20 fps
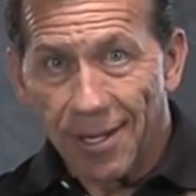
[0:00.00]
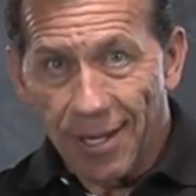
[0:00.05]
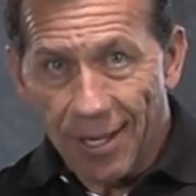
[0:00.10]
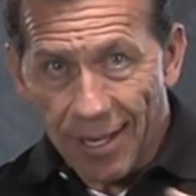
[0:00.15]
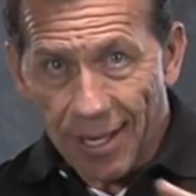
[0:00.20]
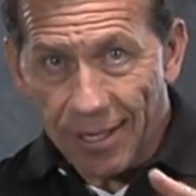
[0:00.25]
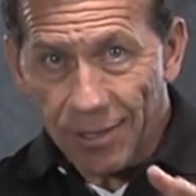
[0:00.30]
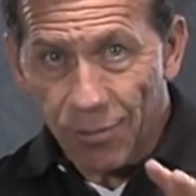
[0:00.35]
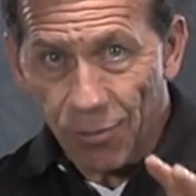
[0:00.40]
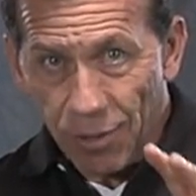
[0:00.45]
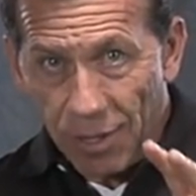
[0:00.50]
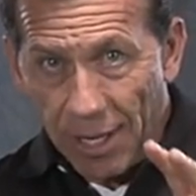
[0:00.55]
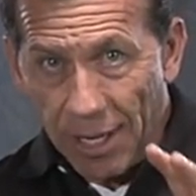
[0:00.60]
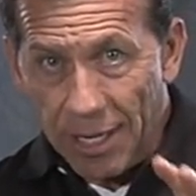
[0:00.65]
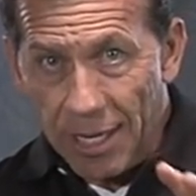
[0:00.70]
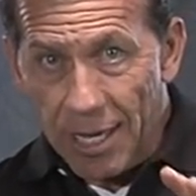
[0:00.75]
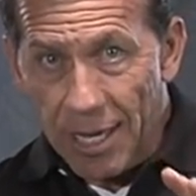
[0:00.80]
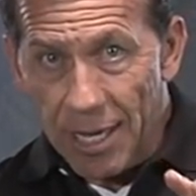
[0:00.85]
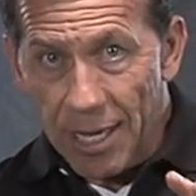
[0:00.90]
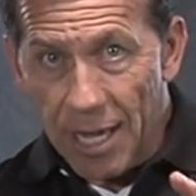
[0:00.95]
And that's really a
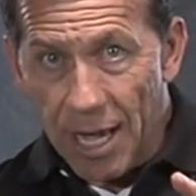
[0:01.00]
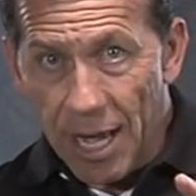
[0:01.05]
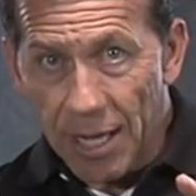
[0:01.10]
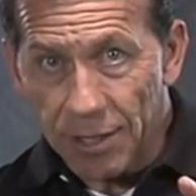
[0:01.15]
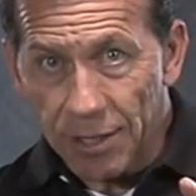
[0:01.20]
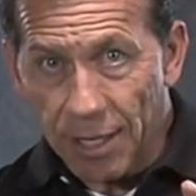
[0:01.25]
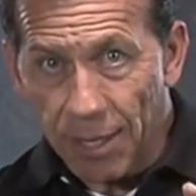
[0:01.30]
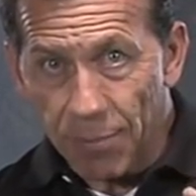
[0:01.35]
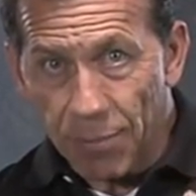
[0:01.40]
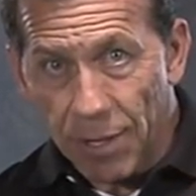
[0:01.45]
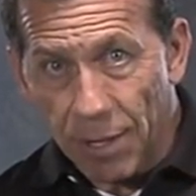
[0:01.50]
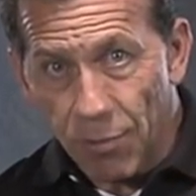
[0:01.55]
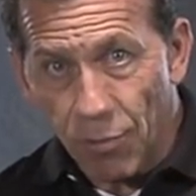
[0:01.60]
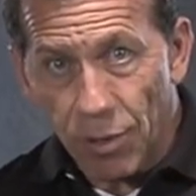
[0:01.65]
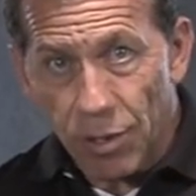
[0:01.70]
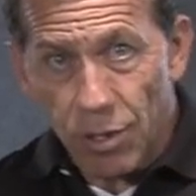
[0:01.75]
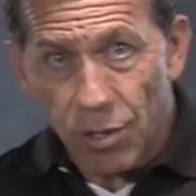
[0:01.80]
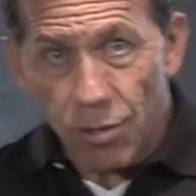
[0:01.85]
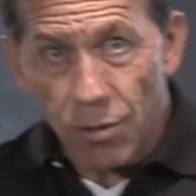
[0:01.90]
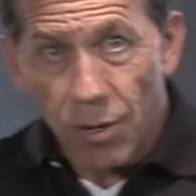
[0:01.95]
key concept, that
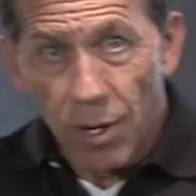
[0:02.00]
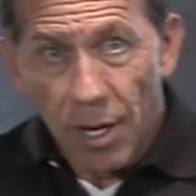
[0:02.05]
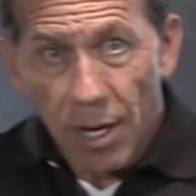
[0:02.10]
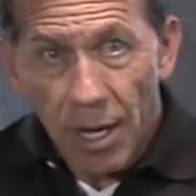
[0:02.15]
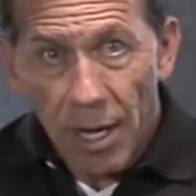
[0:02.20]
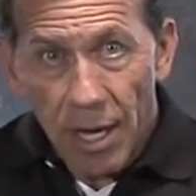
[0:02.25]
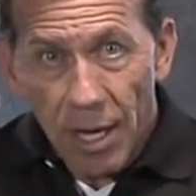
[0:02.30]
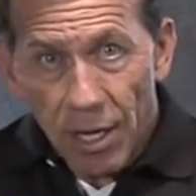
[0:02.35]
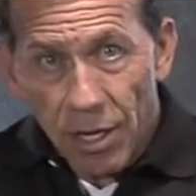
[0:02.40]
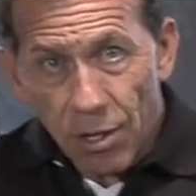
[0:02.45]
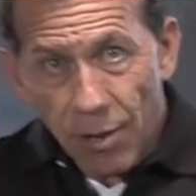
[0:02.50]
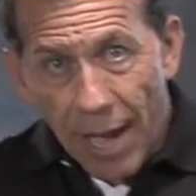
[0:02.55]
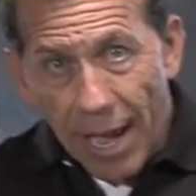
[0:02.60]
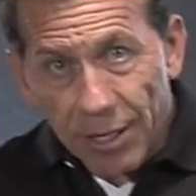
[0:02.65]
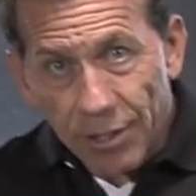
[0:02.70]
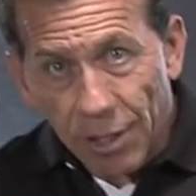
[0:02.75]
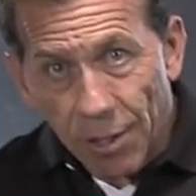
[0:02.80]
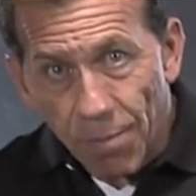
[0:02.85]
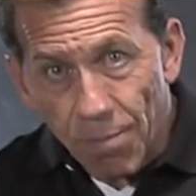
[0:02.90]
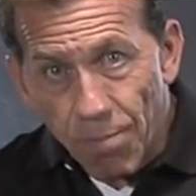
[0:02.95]
when you
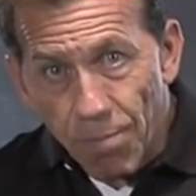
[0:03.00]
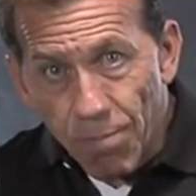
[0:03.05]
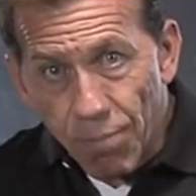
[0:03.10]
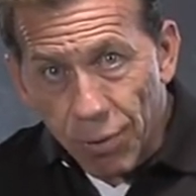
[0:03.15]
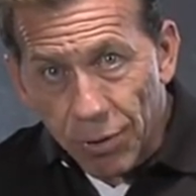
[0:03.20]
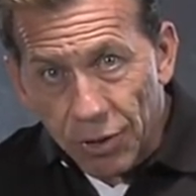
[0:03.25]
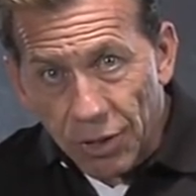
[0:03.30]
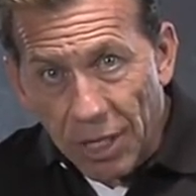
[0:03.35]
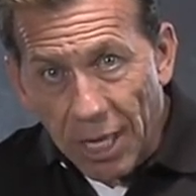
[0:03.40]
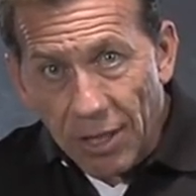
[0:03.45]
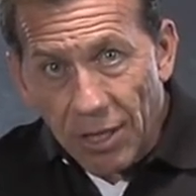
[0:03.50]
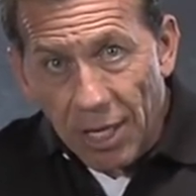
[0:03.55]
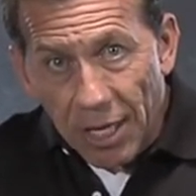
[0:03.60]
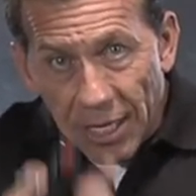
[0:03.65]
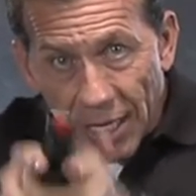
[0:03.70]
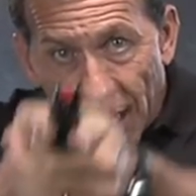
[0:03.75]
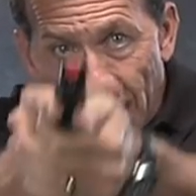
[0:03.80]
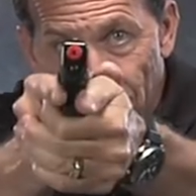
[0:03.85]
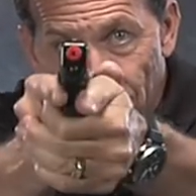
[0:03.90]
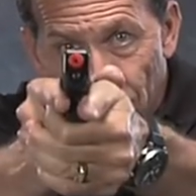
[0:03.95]
actually present the
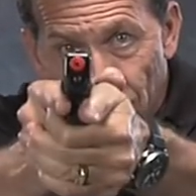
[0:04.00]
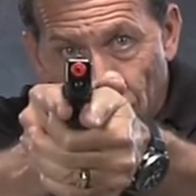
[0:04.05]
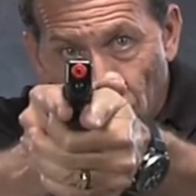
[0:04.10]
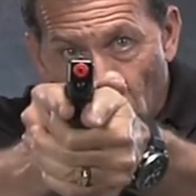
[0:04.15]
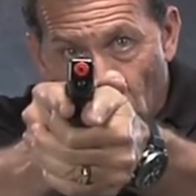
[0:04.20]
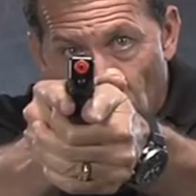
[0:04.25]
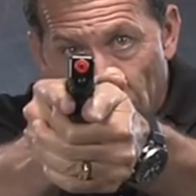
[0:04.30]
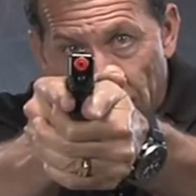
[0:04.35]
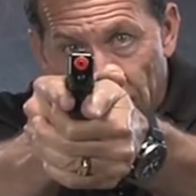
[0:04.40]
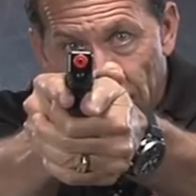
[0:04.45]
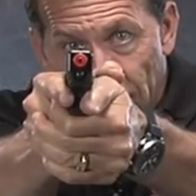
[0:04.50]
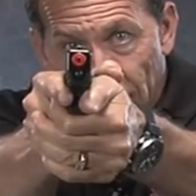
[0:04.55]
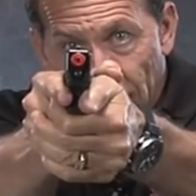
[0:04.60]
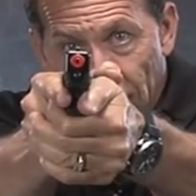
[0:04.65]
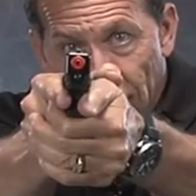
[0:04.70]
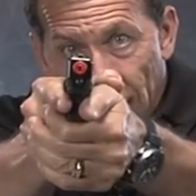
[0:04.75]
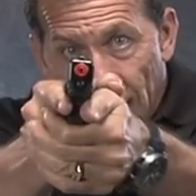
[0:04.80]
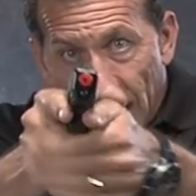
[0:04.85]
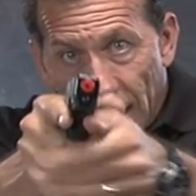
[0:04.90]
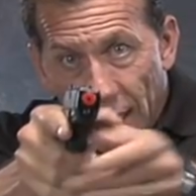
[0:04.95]
gun to the target,
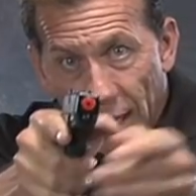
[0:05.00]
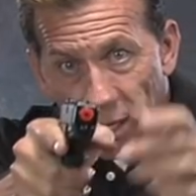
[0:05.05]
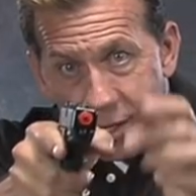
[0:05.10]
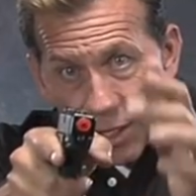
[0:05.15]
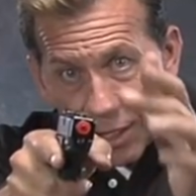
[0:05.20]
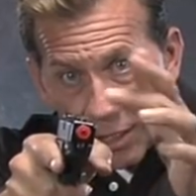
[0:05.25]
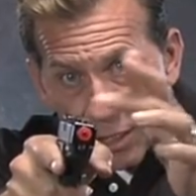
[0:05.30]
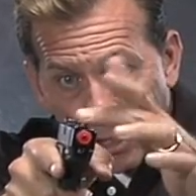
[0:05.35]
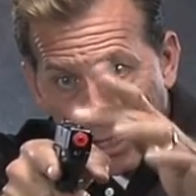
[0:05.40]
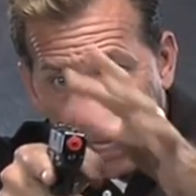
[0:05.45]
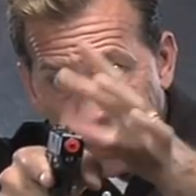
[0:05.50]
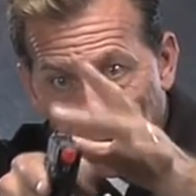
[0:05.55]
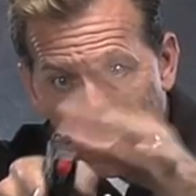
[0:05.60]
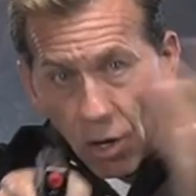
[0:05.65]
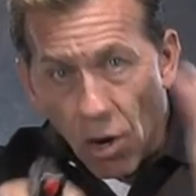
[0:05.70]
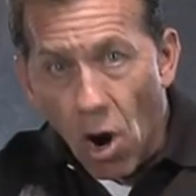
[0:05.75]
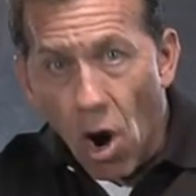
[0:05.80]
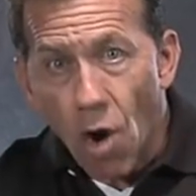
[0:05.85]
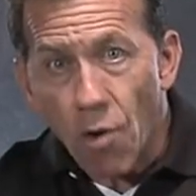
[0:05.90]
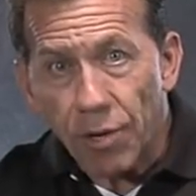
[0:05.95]
the sights
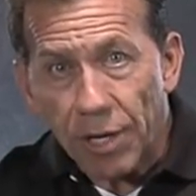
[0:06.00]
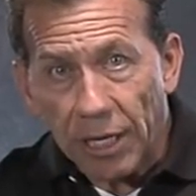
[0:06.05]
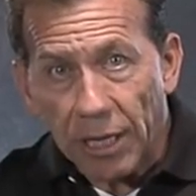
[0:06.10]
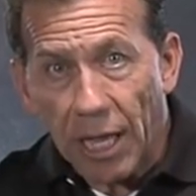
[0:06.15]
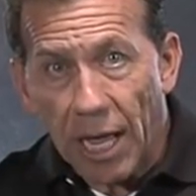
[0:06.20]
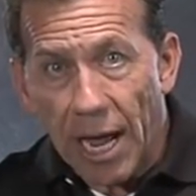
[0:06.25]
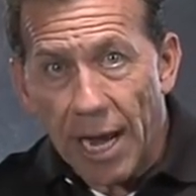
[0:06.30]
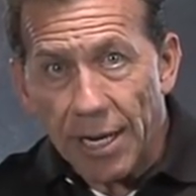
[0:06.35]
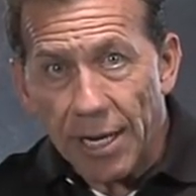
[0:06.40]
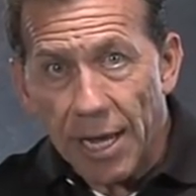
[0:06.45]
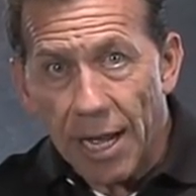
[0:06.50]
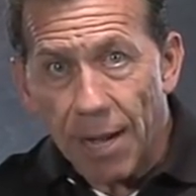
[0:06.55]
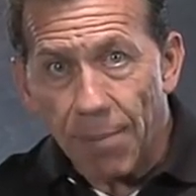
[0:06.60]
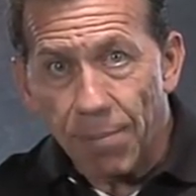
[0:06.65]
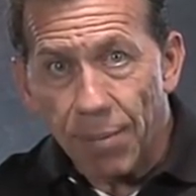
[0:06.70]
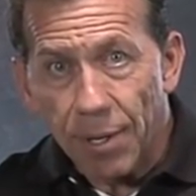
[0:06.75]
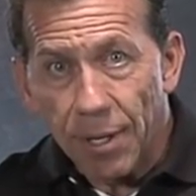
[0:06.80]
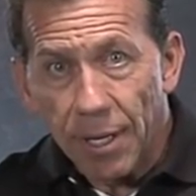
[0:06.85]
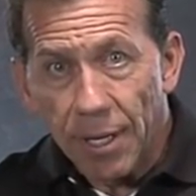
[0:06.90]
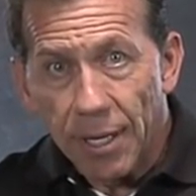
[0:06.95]
are already lined
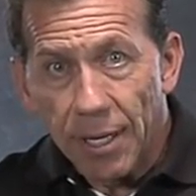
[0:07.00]
up.